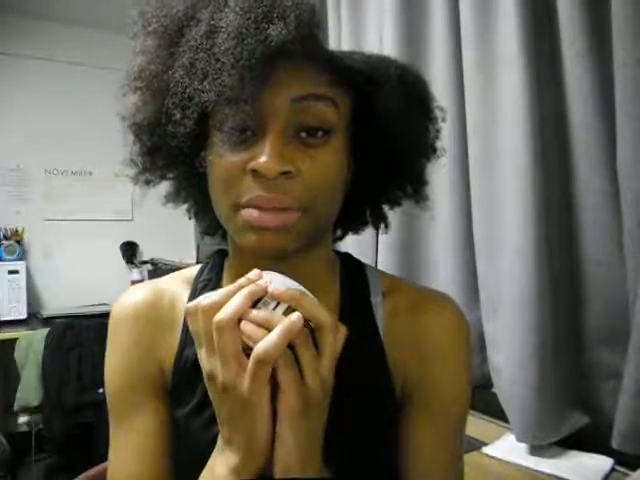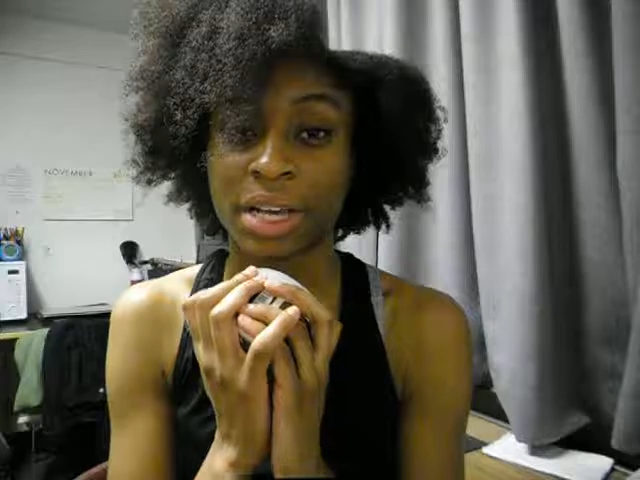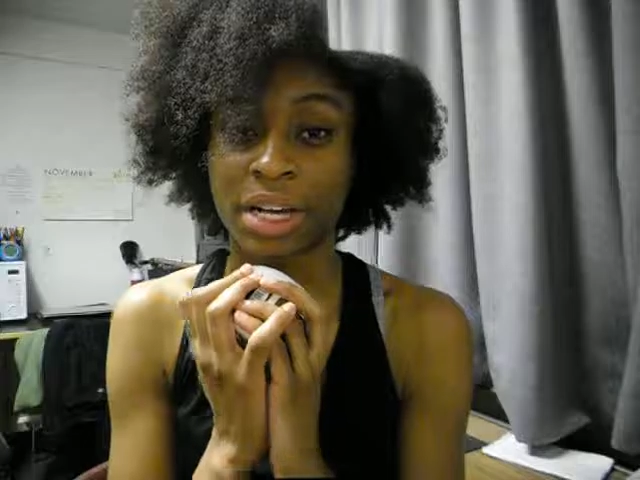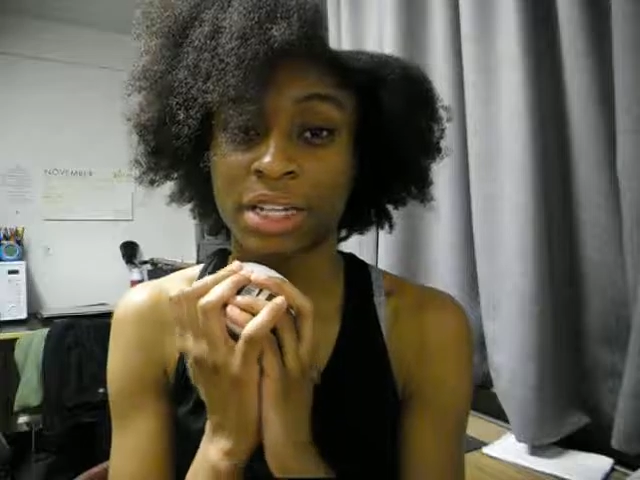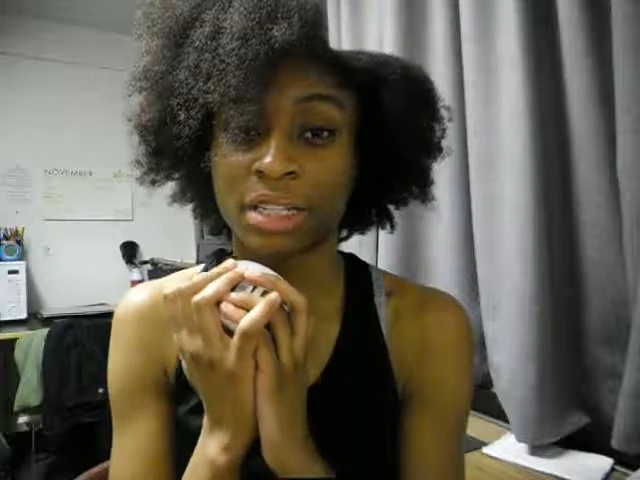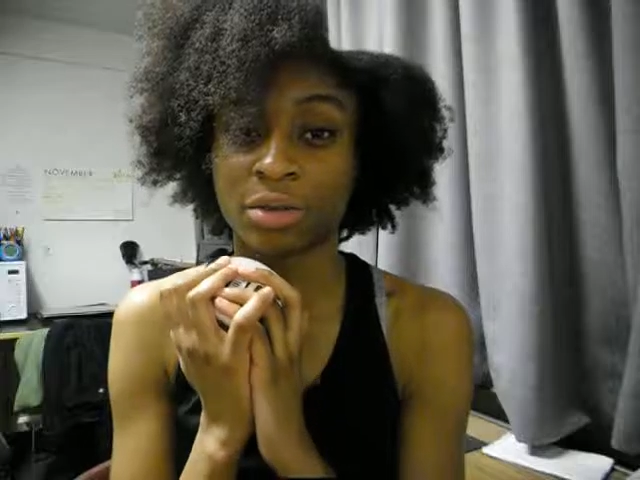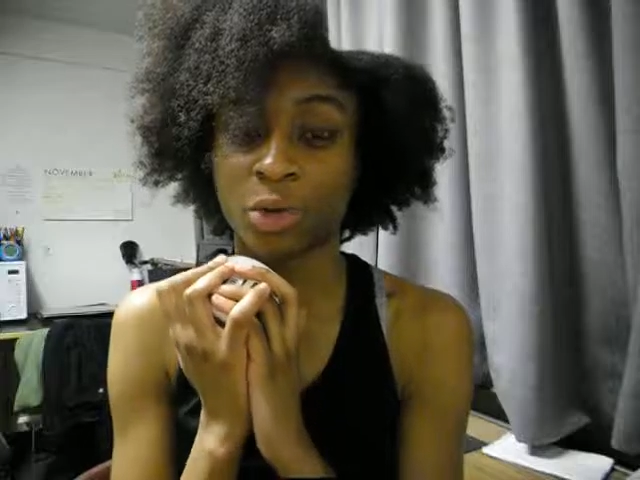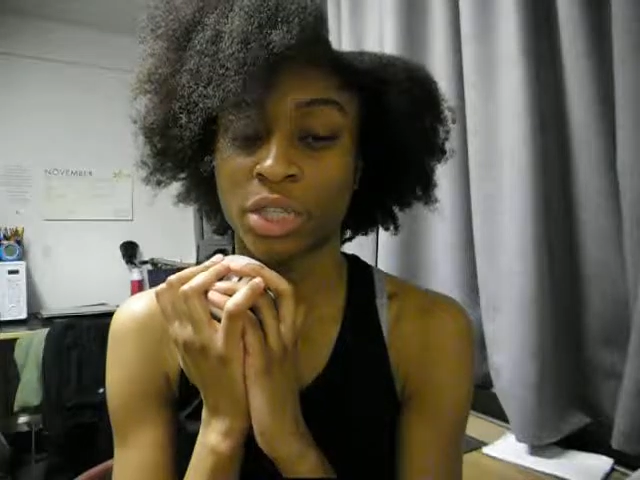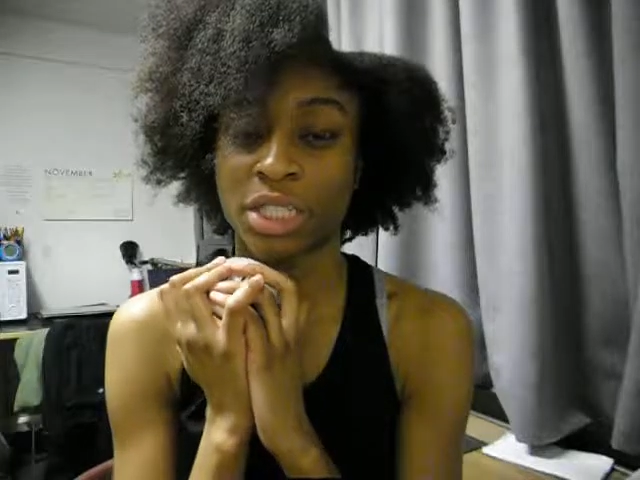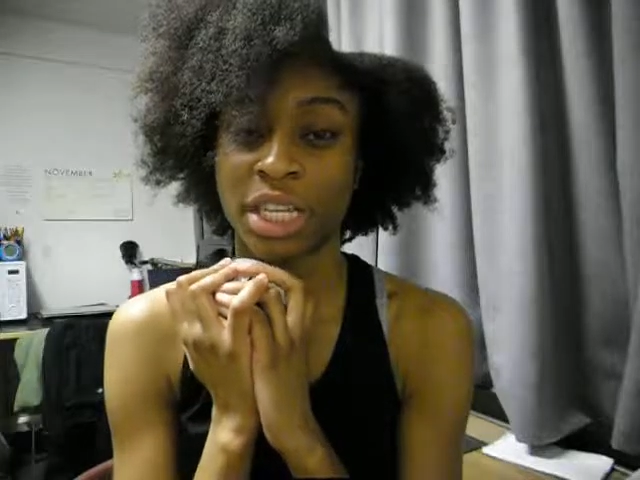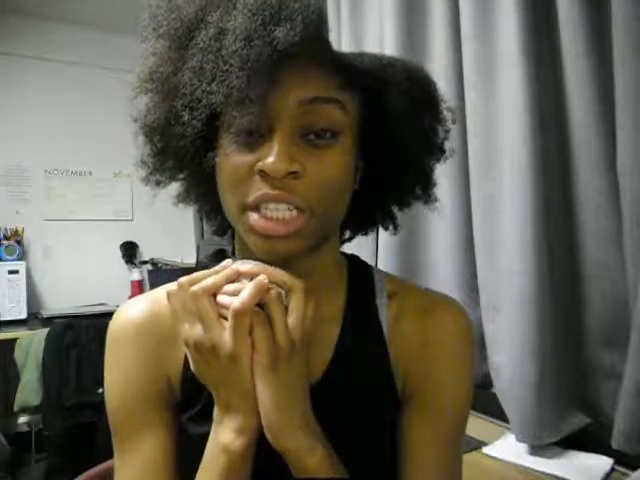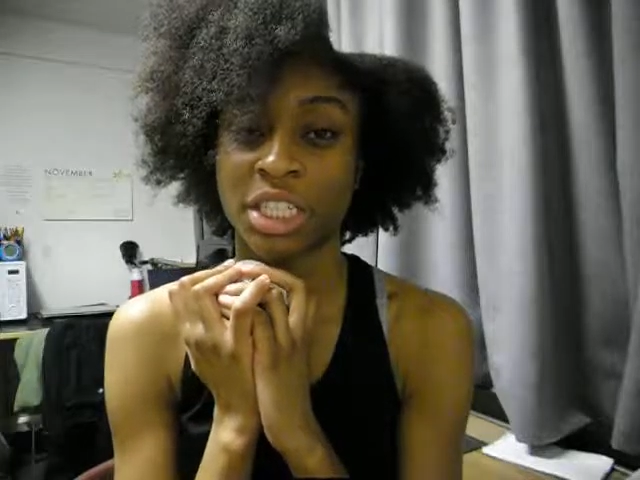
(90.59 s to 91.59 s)
my hair into four
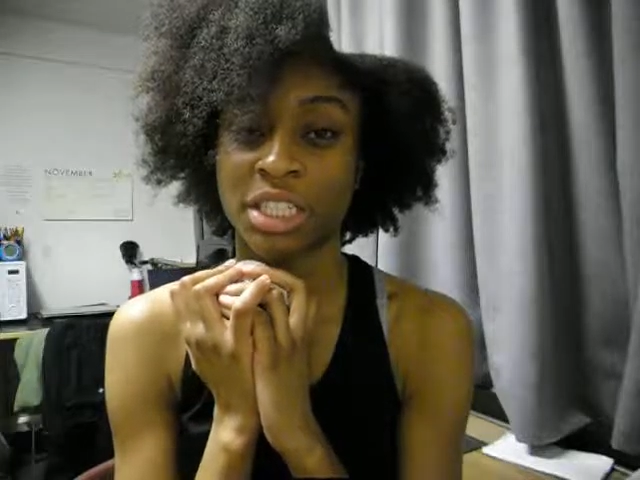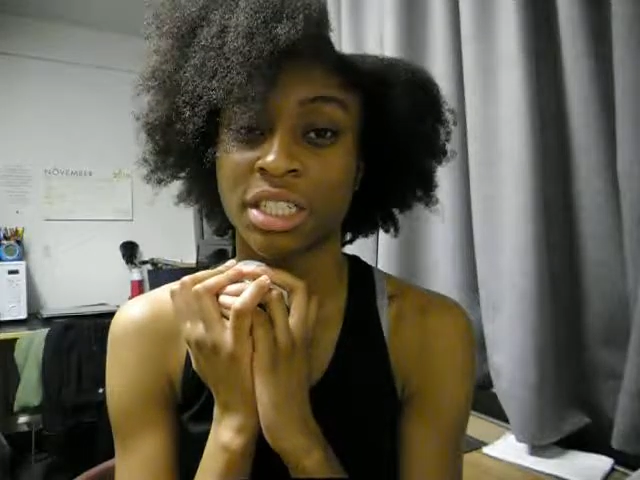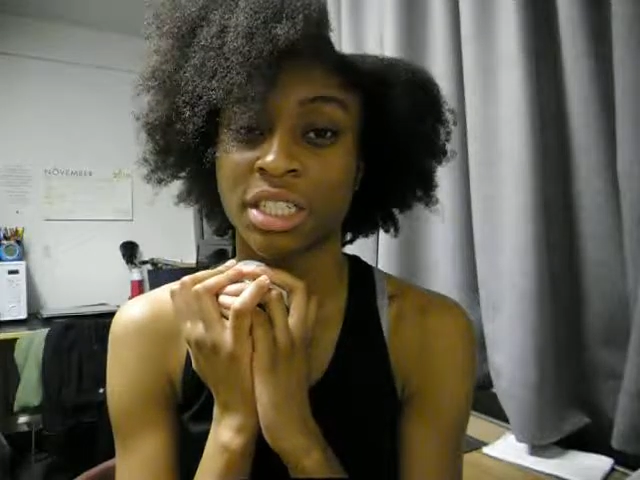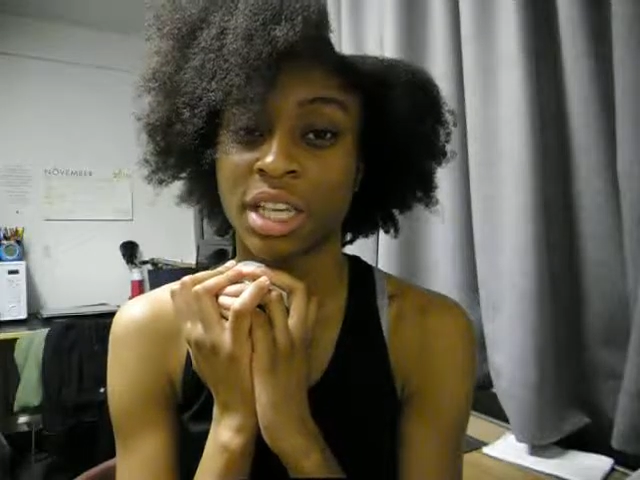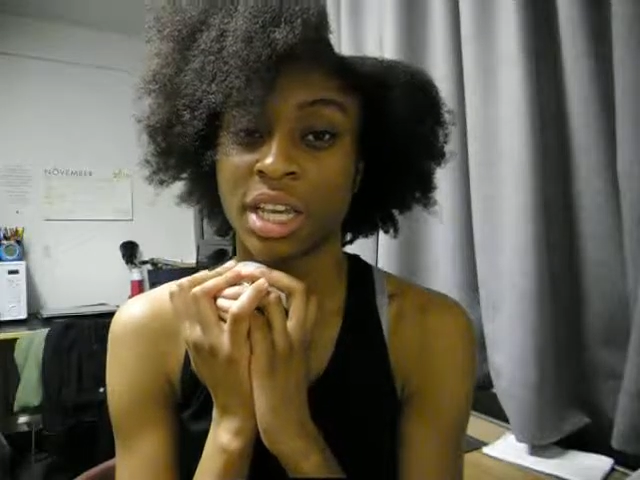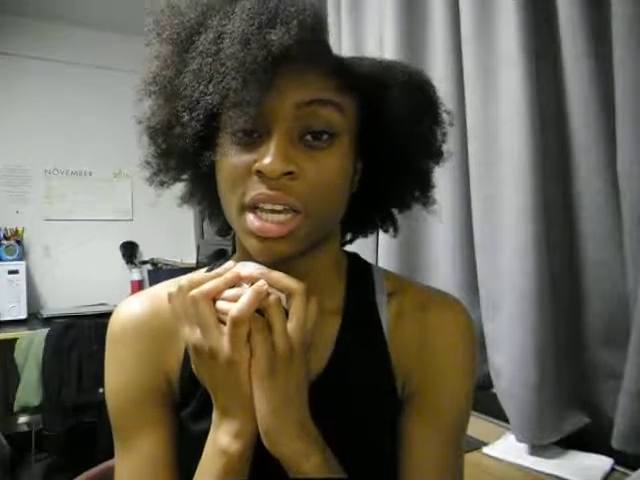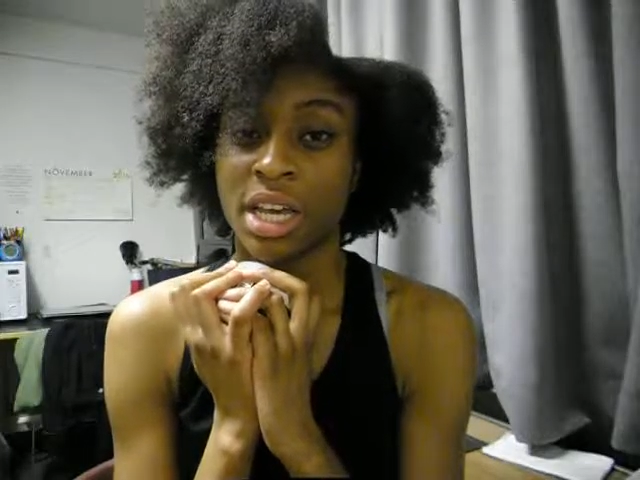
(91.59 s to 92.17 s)
sections